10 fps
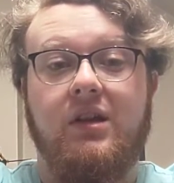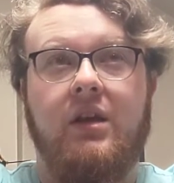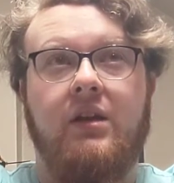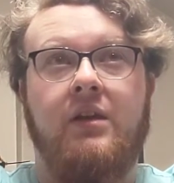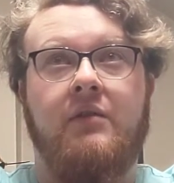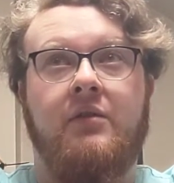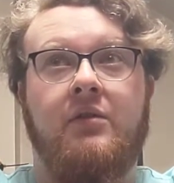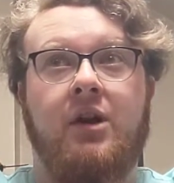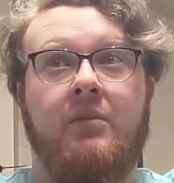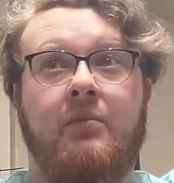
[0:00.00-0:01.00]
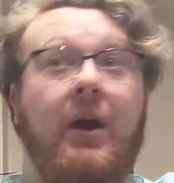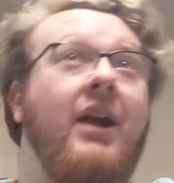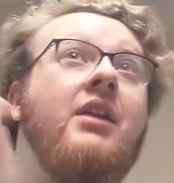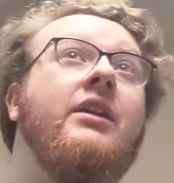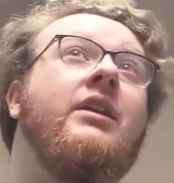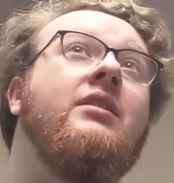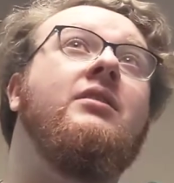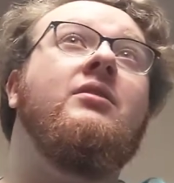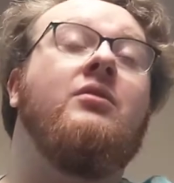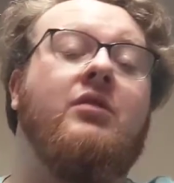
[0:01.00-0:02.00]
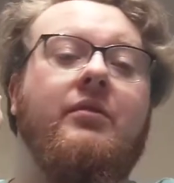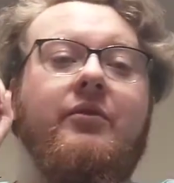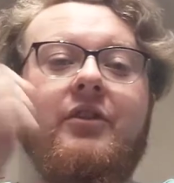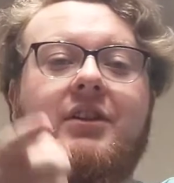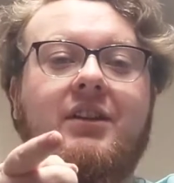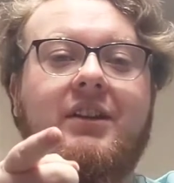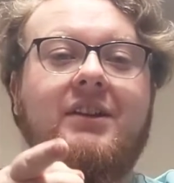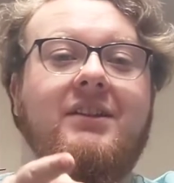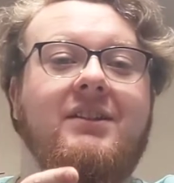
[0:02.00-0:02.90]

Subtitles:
And either I'm backlit or I'm frontlit.